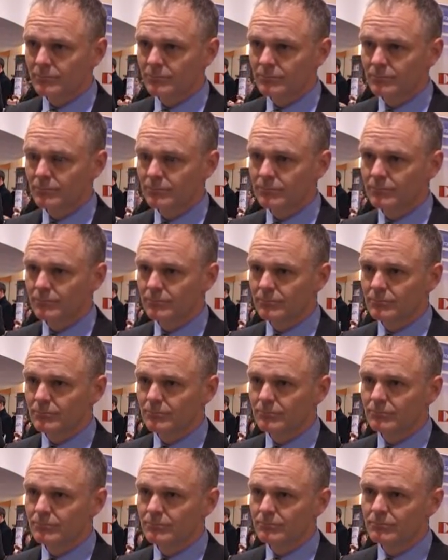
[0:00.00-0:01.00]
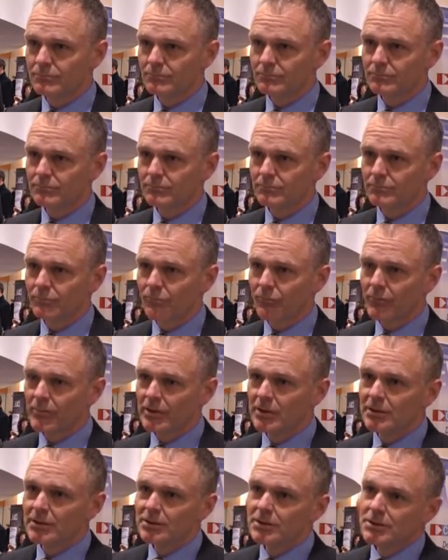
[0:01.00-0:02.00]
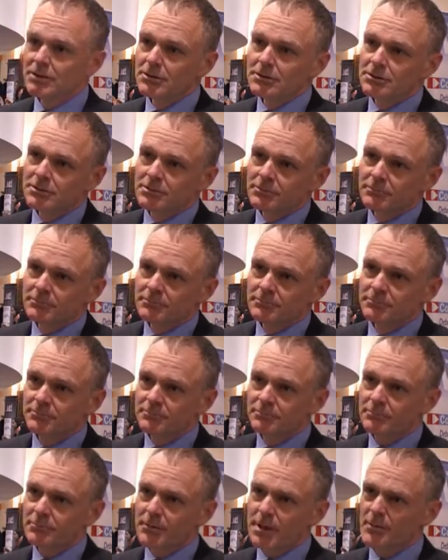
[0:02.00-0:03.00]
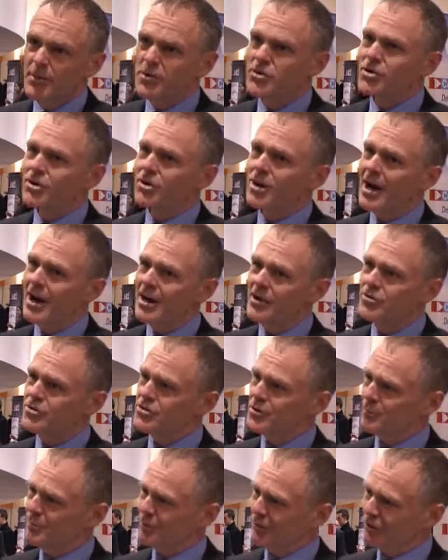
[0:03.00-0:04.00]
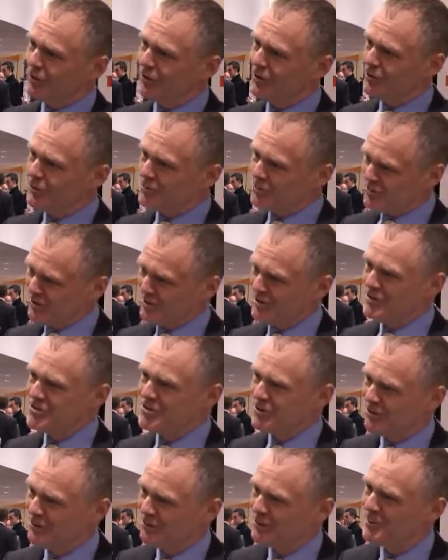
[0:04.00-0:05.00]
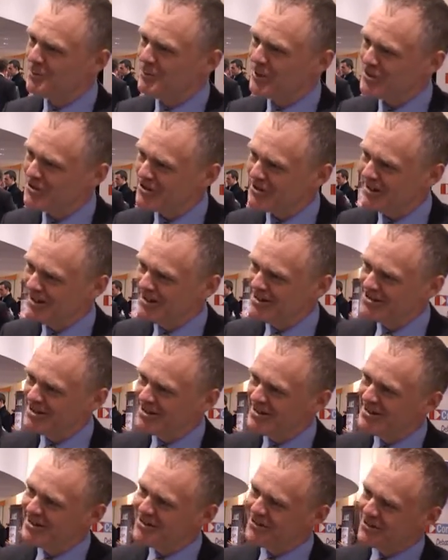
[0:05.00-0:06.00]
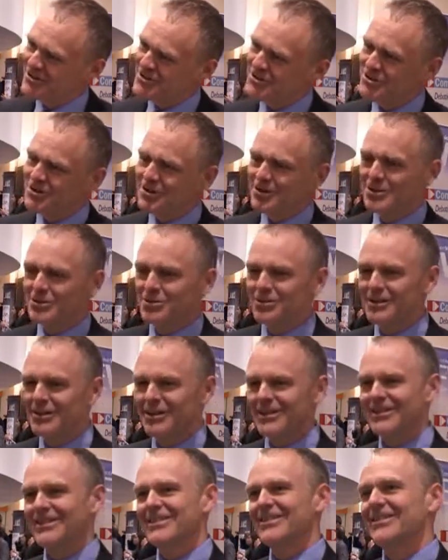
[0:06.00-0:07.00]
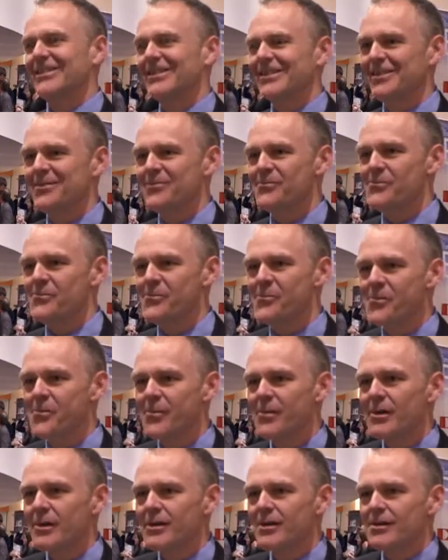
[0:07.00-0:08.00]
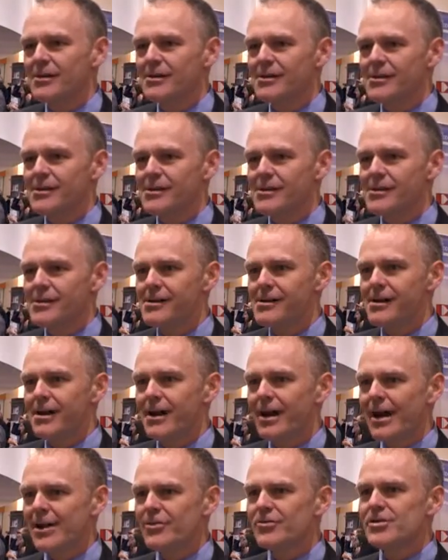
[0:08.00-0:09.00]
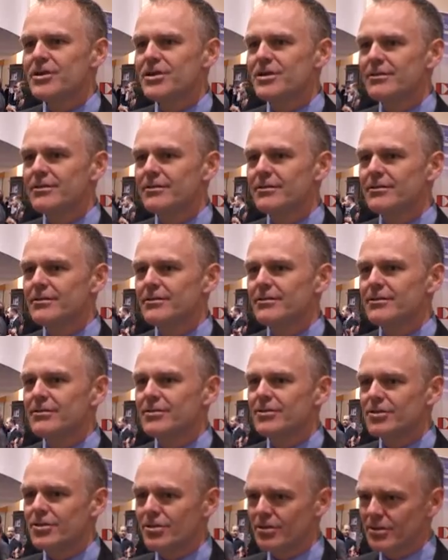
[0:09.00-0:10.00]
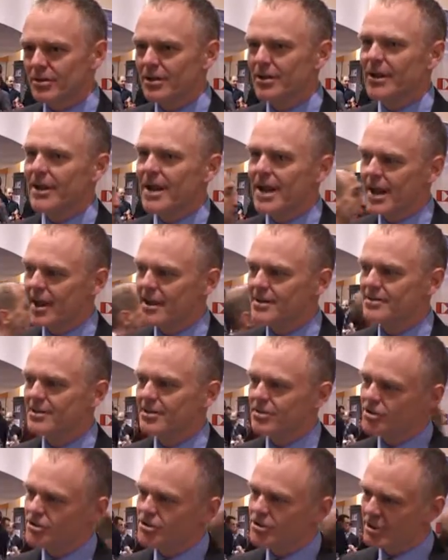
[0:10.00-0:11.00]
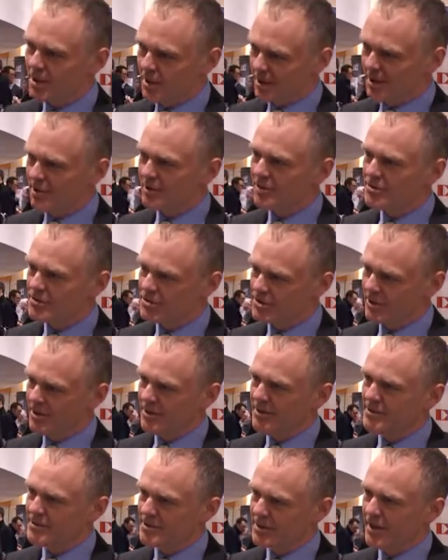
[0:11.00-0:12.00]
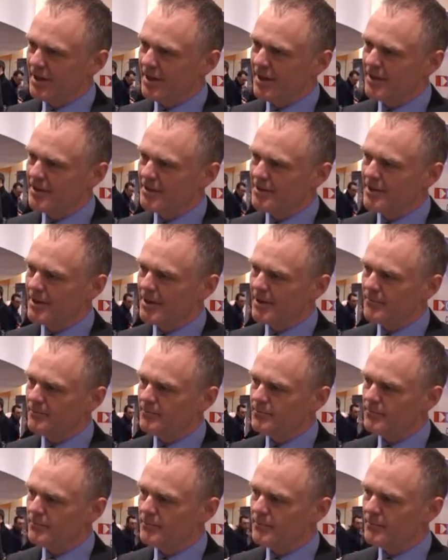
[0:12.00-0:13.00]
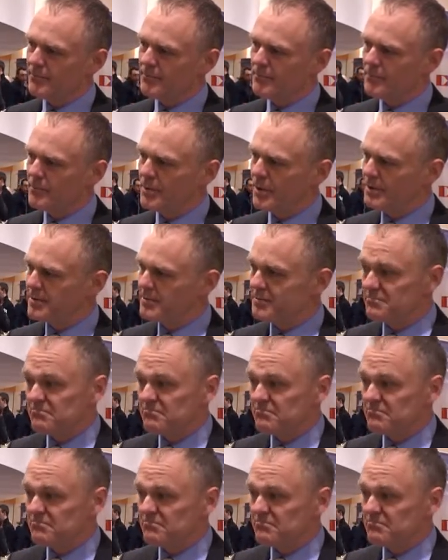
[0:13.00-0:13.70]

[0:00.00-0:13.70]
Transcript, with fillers: as, as, as you're describing? I'm not sure hydrogen precludes an internal combustion engine either. So uh, um, hydrogen certainly has its challenges, and um, but